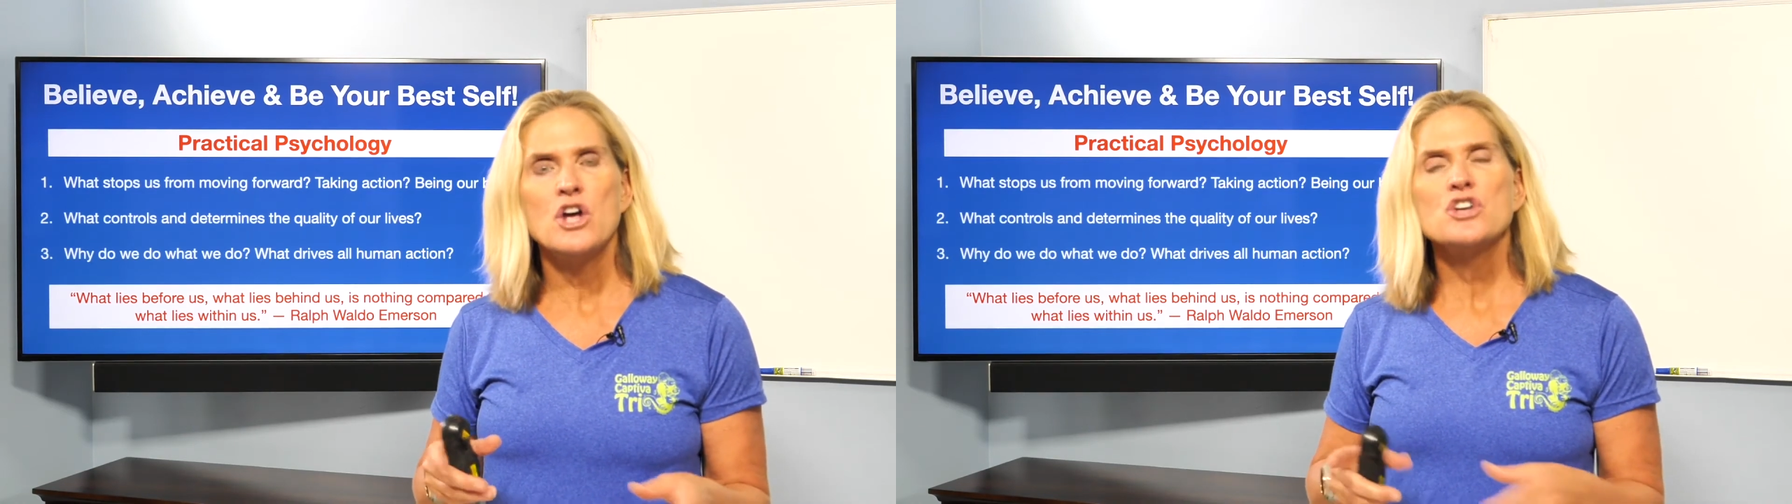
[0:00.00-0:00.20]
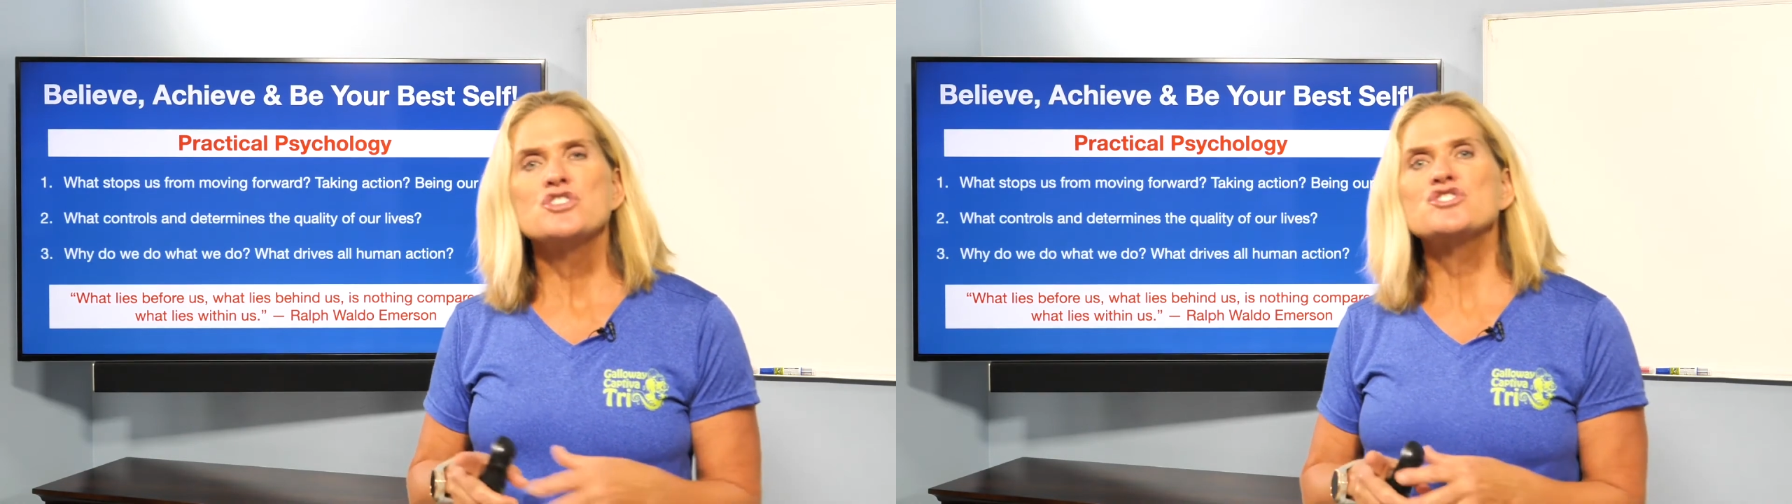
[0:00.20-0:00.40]

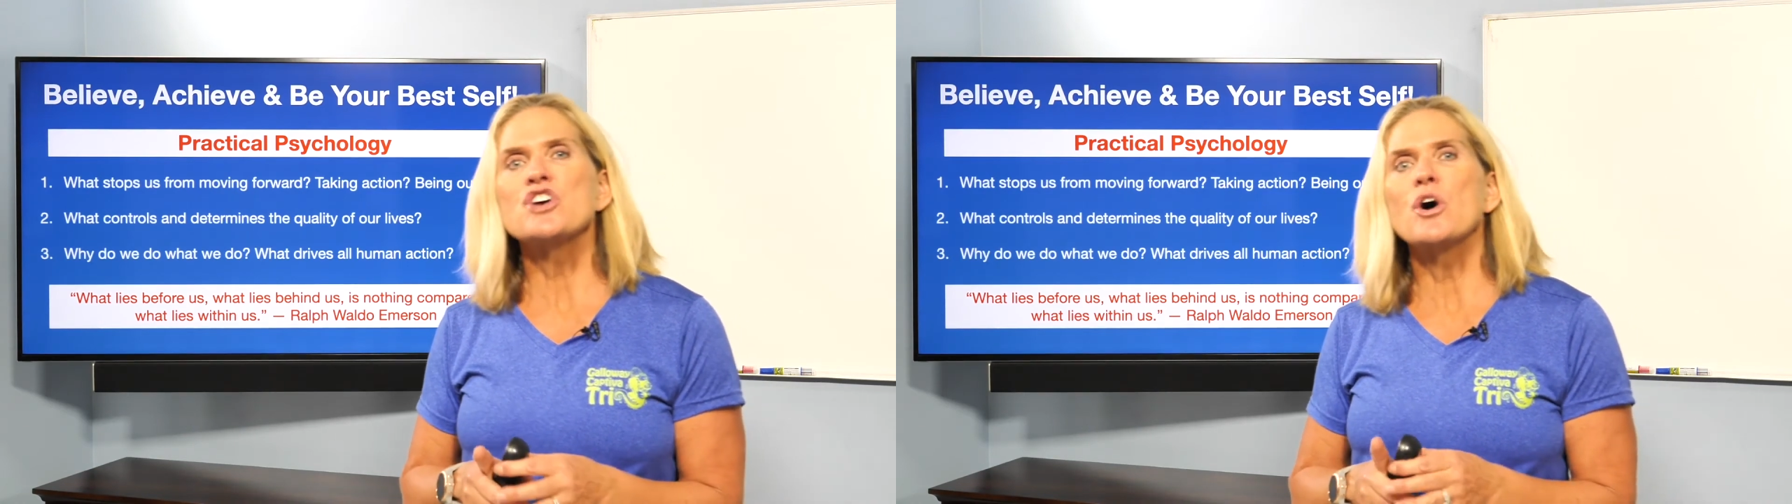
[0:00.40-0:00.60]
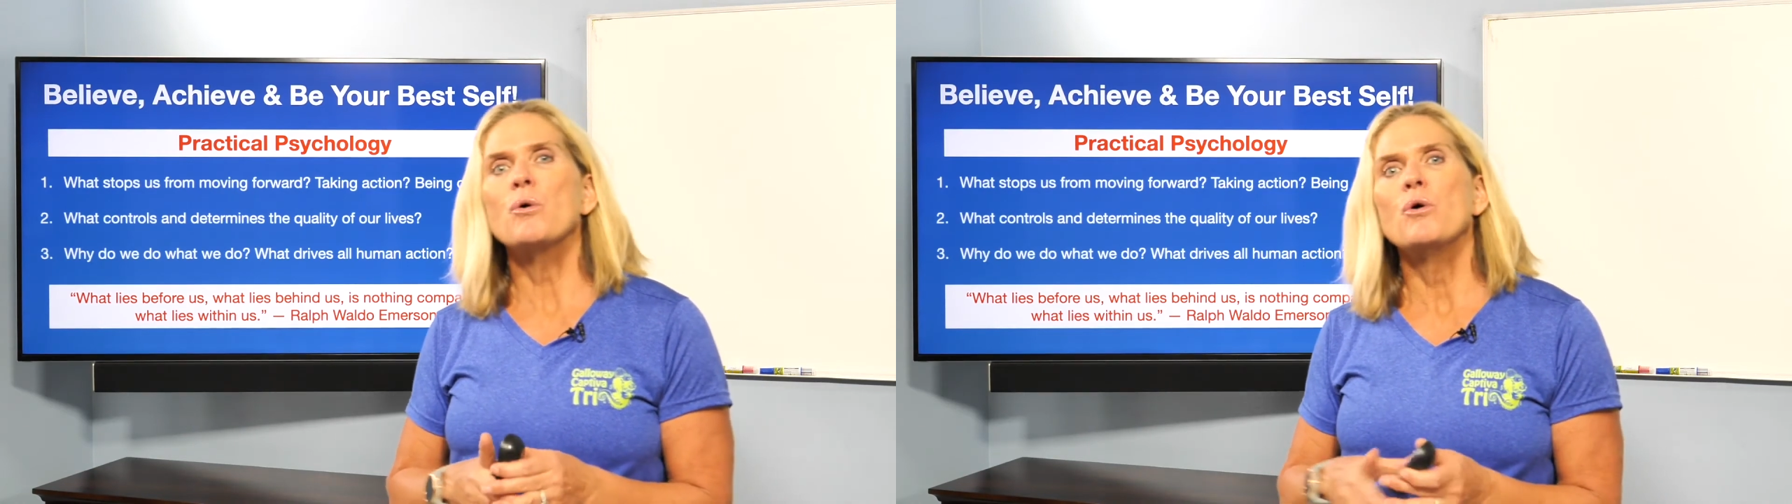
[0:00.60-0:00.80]

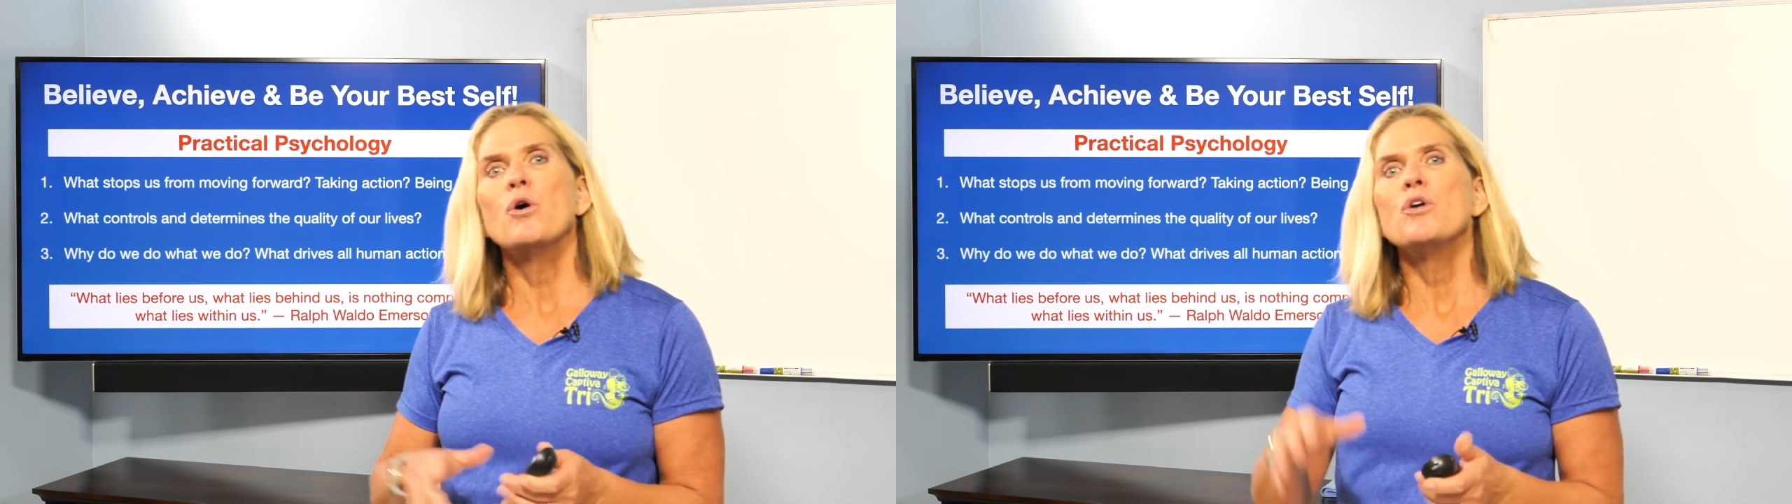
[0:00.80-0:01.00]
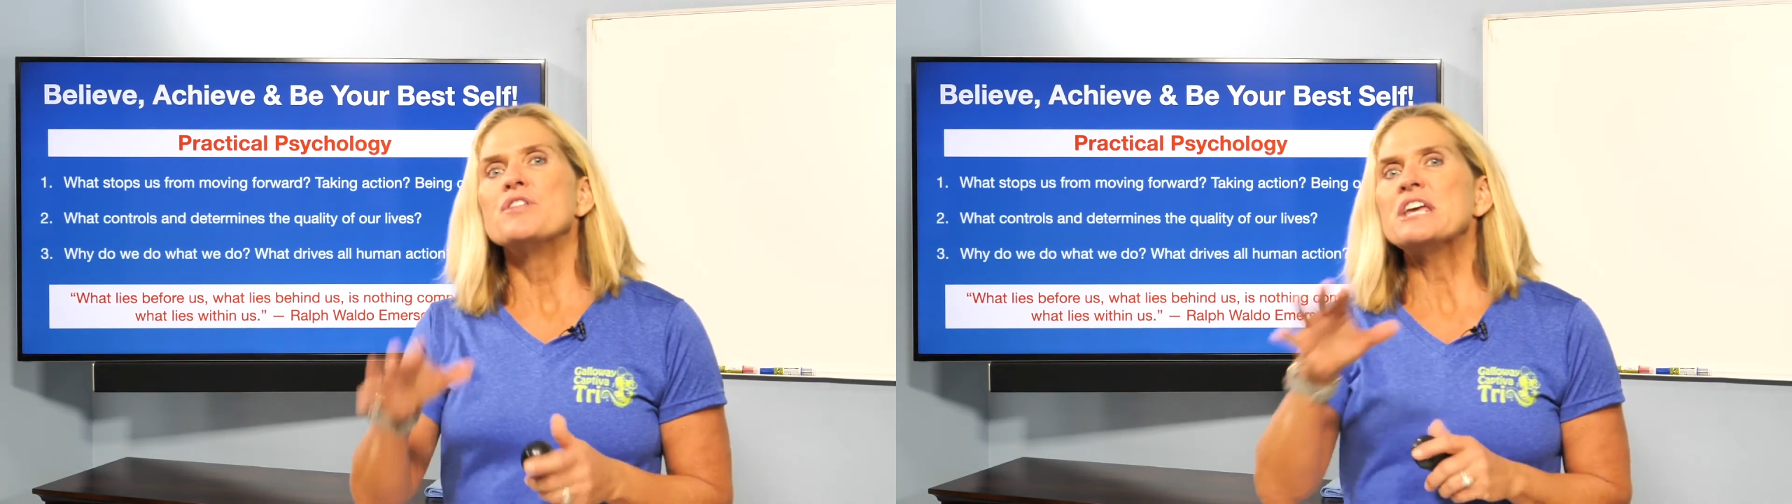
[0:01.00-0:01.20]
So
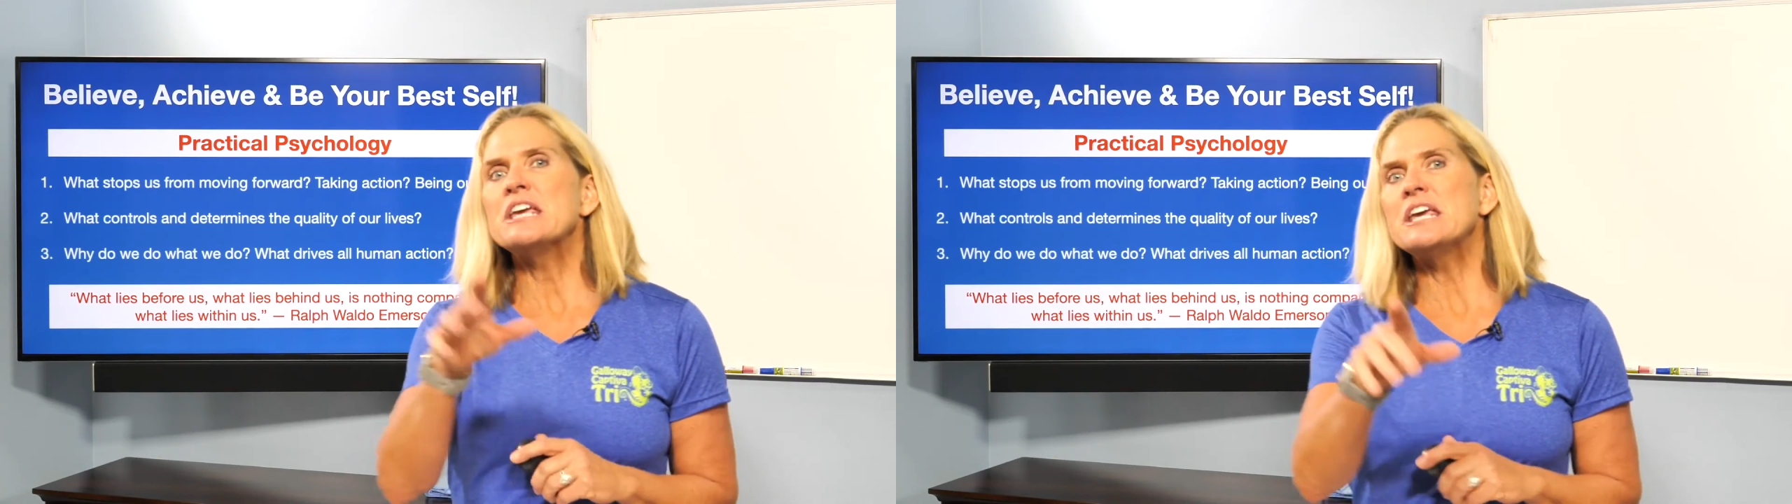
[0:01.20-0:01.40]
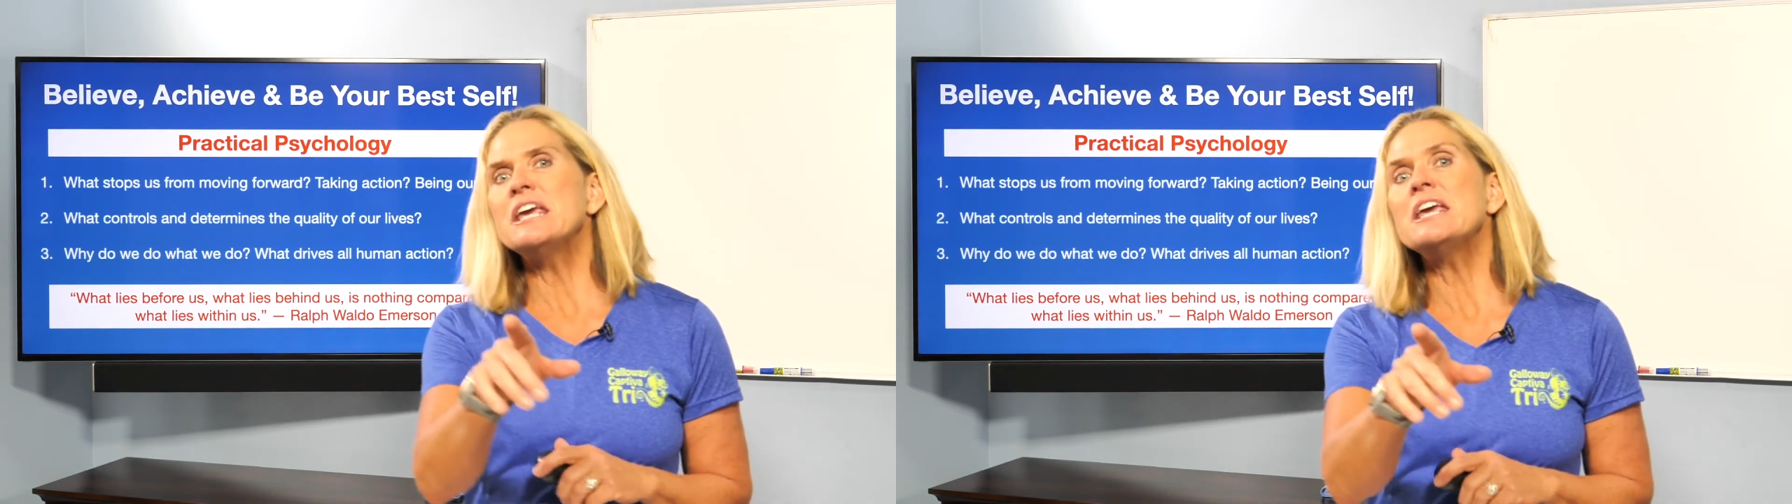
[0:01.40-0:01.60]
the
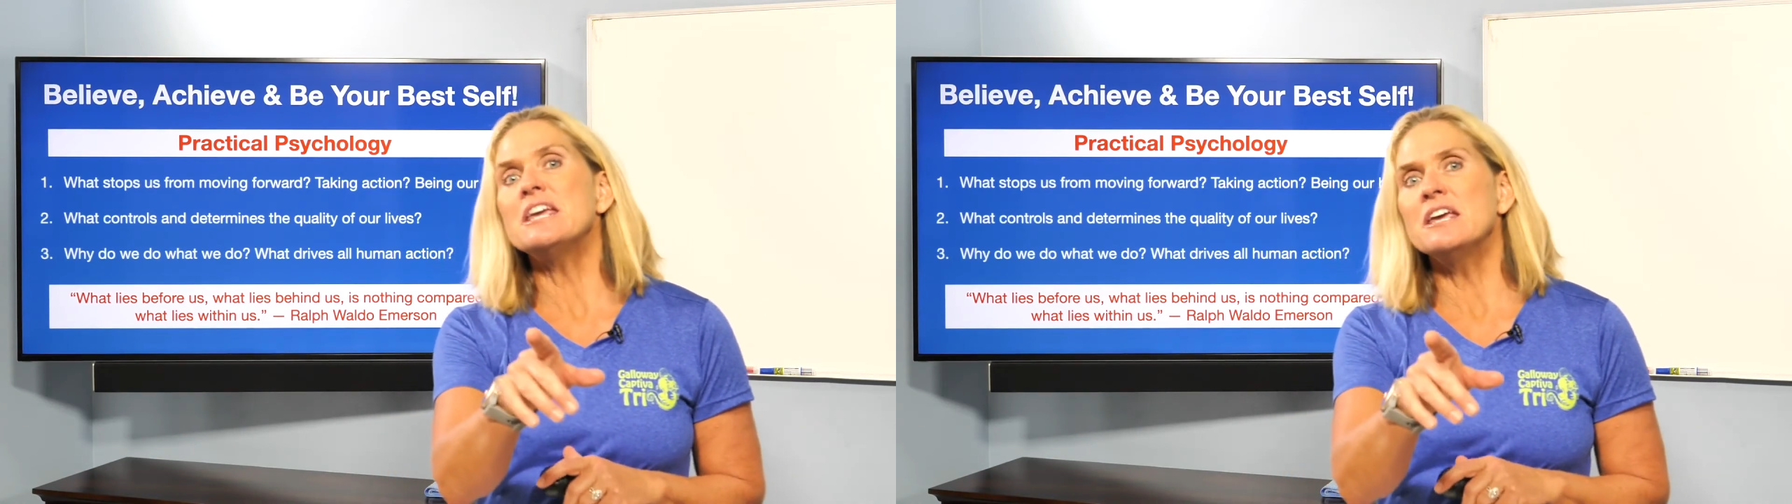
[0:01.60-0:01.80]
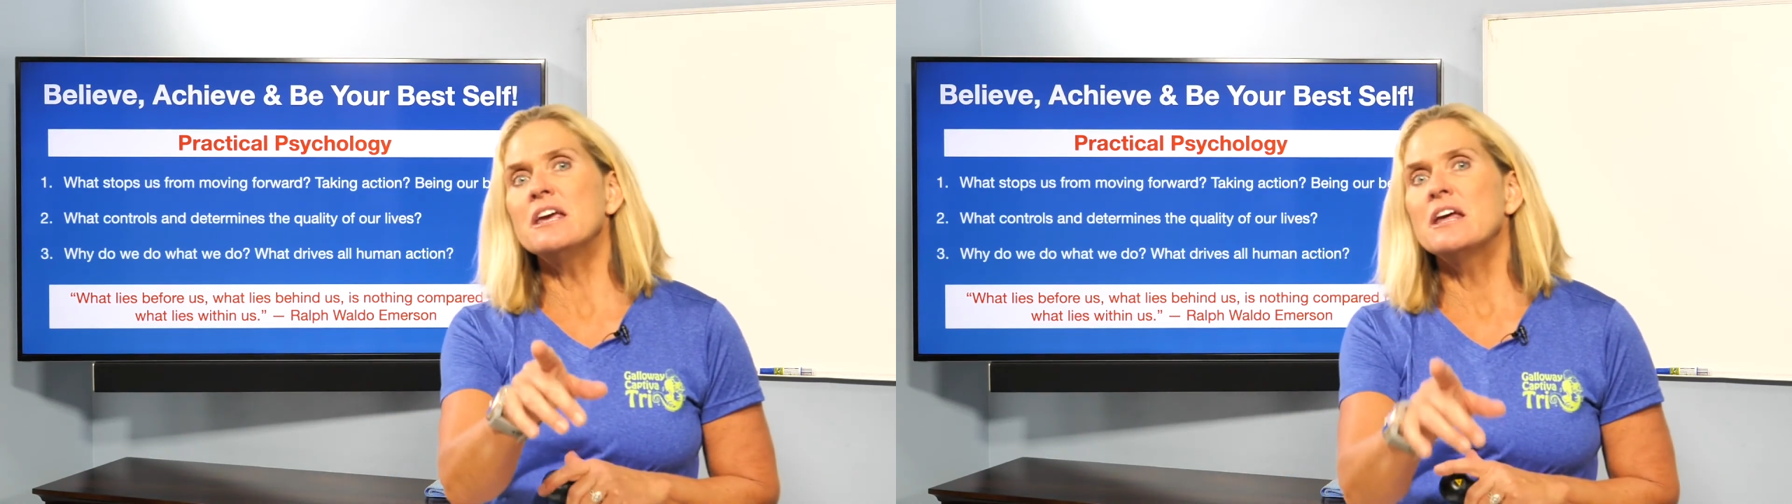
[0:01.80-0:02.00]

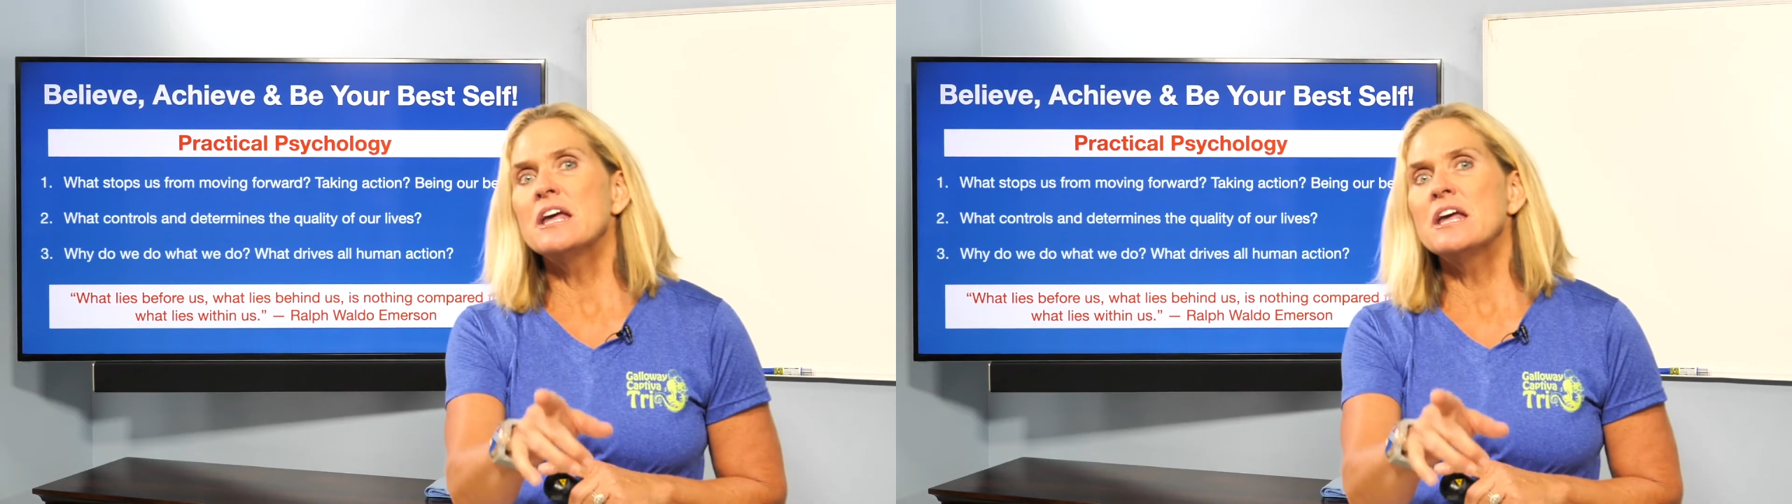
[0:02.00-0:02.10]
key